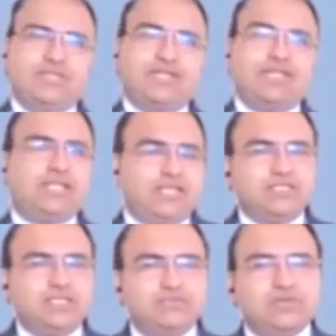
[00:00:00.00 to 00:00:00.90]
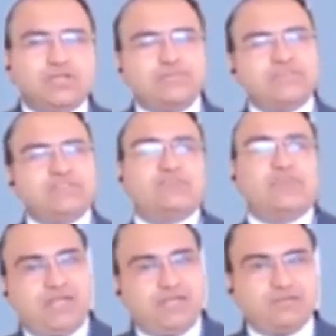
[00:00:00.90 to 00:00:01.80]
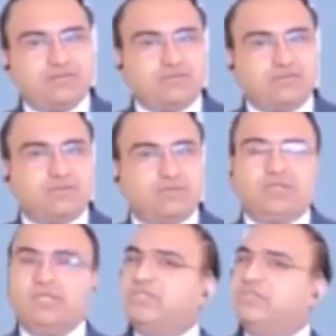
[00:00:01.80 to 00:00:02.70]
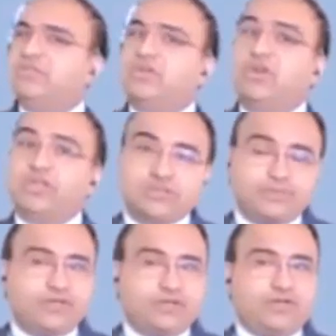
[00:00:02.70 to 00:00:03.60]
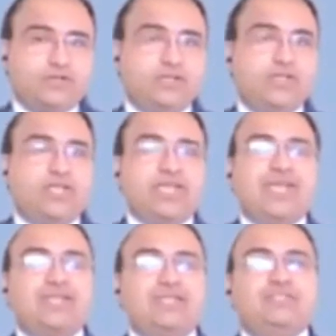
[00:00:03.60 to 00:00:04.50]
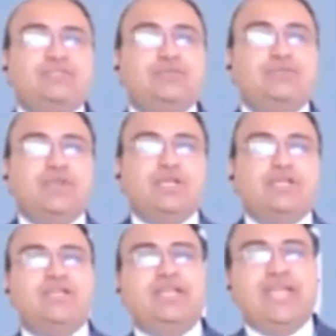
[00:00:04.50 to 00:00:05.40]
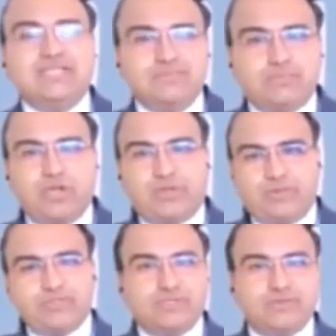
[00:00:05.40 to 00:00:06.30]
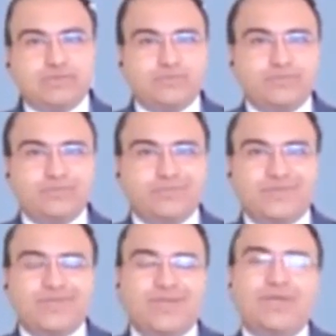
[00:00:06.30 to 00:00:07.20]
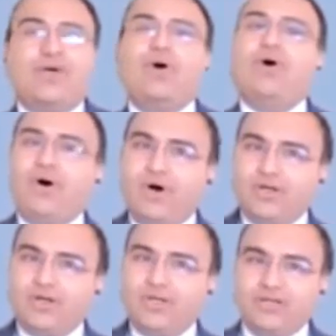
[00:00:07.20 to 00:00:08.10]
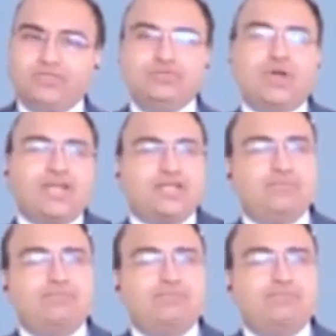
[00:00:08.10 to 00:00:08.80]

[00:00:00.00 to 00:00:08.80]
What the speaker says: That either you are a businessman, either you are an entrepreneur, and you create employment, or you are an